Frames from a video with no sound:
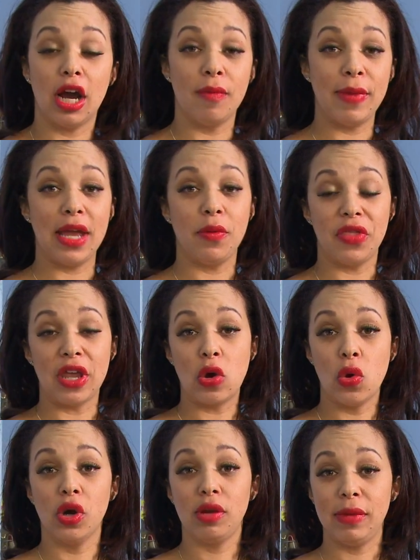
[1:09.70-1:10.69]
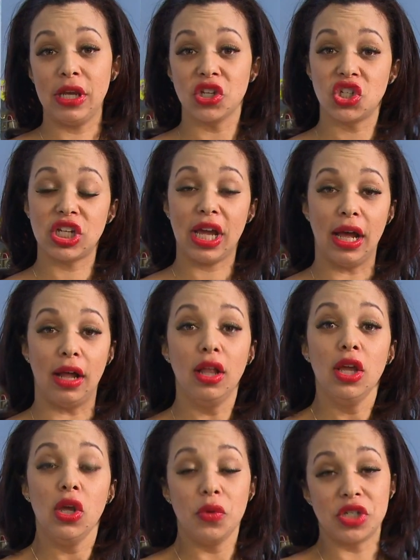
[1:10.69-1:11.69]
are made with a cornmeal shell,
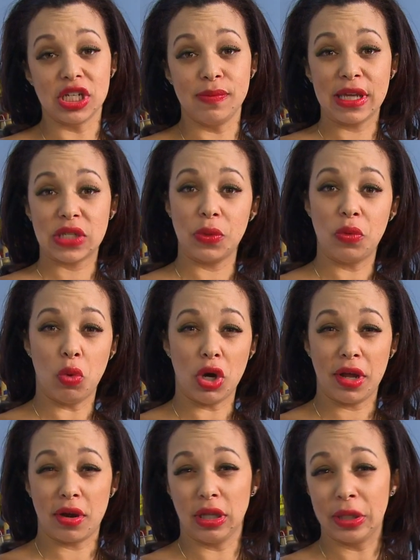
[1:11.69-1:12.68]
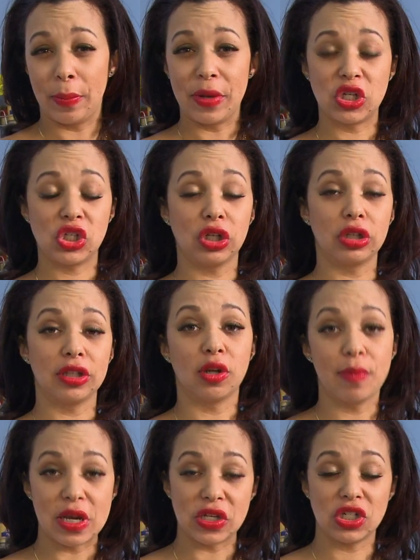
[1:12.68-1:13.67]
which is mixed with water, a little bit of sugar, a little
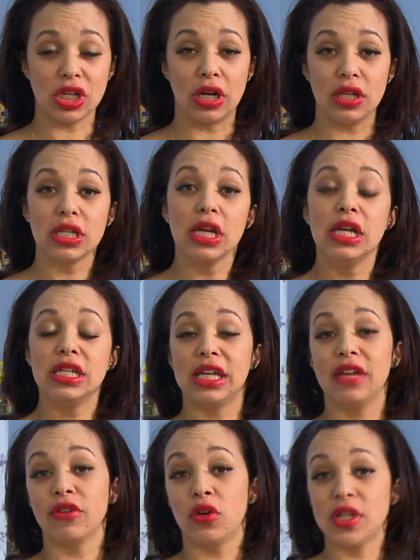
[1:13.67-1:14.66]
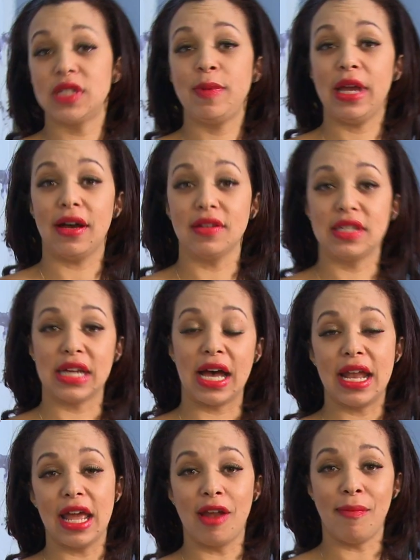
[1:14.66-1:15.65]
bit of salt, to give a crispy
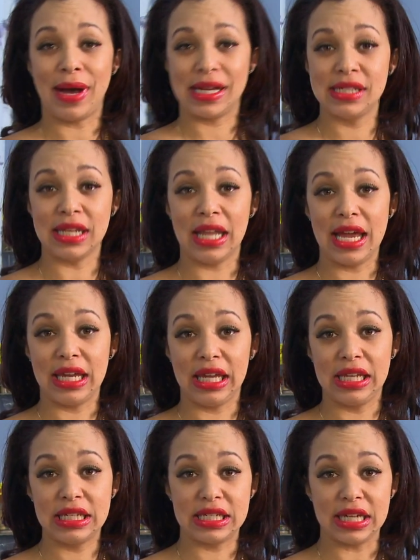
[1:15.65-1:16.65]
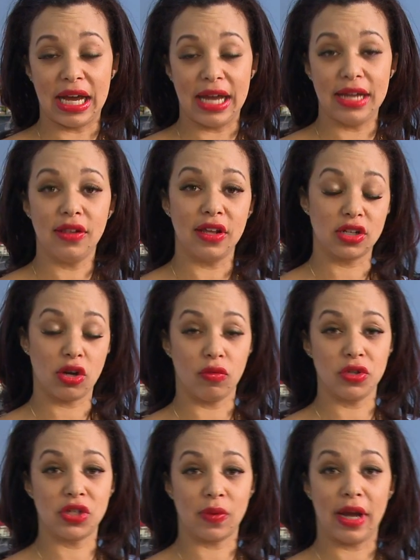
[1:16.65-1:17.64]
outside and a masa-like inside that
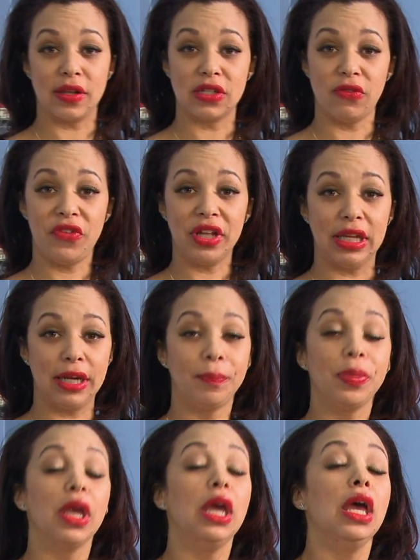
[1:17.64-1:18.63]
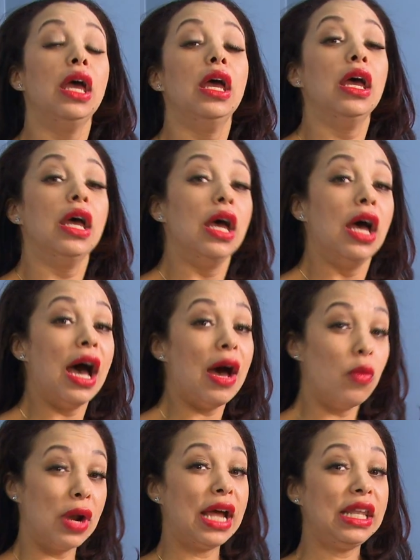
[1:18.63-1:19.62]
surrounds the filling.
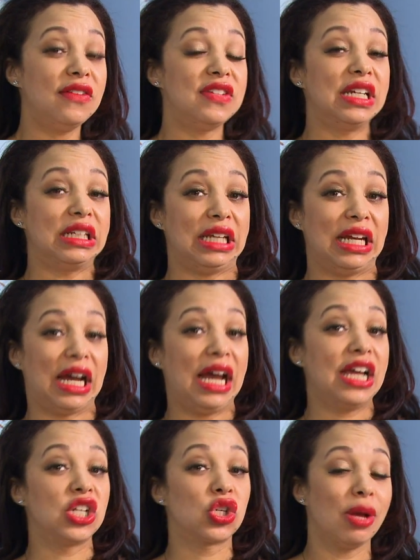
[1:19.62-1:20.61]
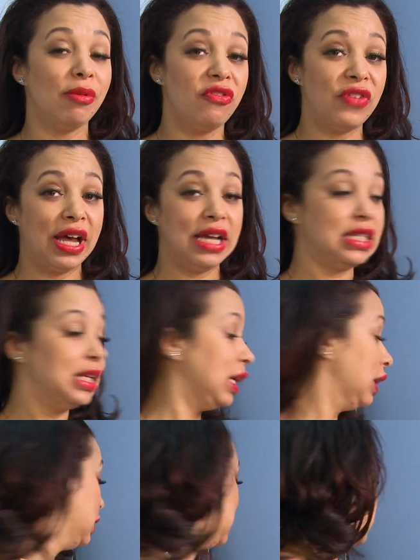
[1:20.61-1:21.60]
When I lived in Atlanta, I had trouble
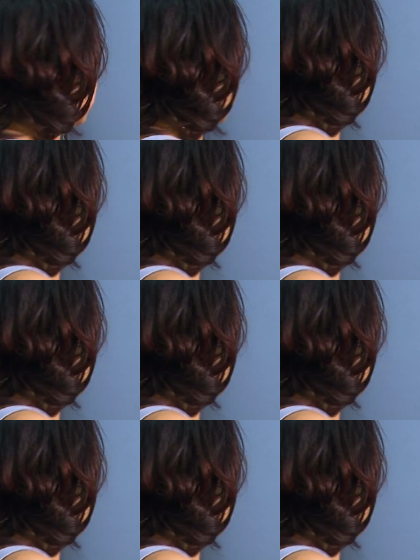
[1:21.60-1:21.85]
finding Lita's